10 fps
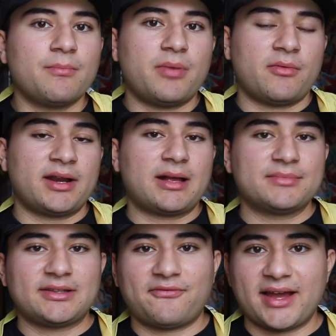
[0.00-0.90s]
But when it
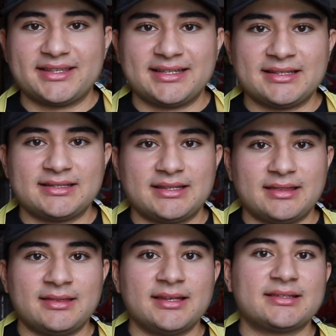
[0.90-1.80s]
comes to fight scenes,
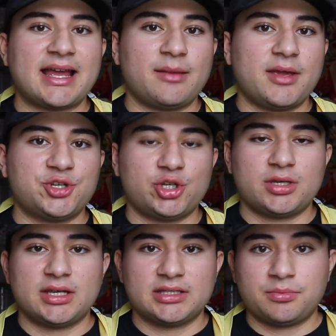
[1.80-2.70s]
this
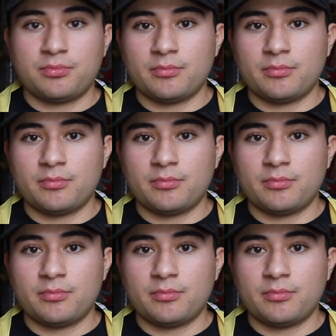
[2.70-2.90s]
animation is